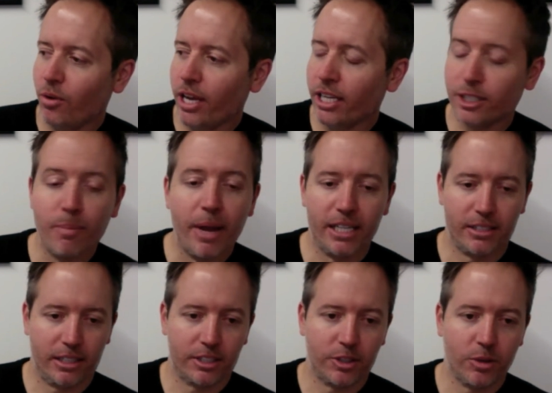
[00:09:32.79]
It's
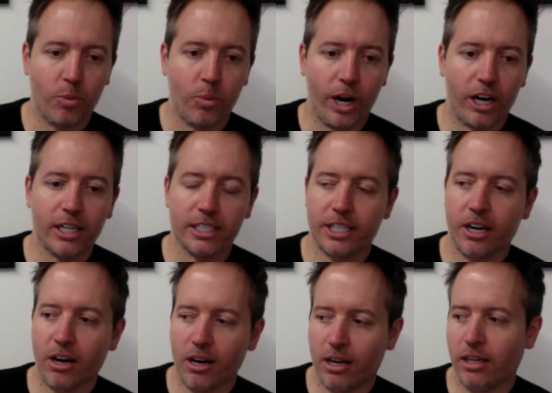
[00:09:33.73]
amazing. So where it's
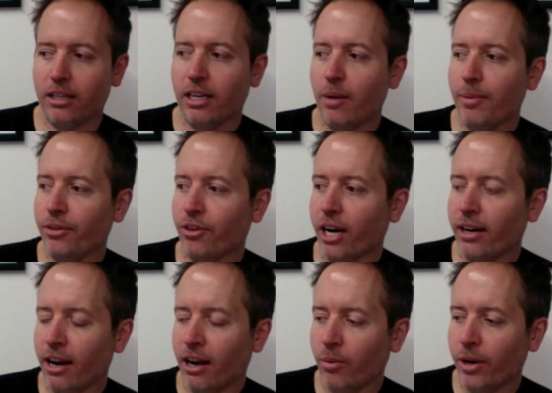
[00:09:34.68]
gone, I mean, right
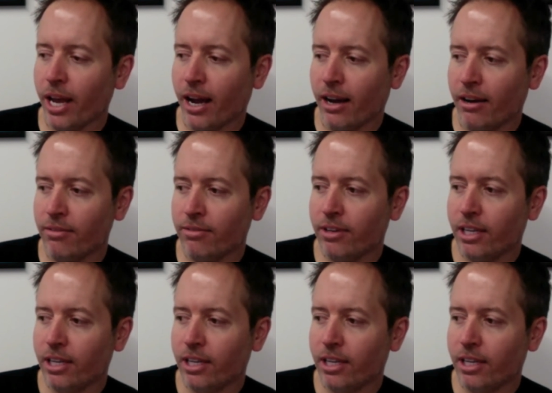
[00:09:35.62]
now we have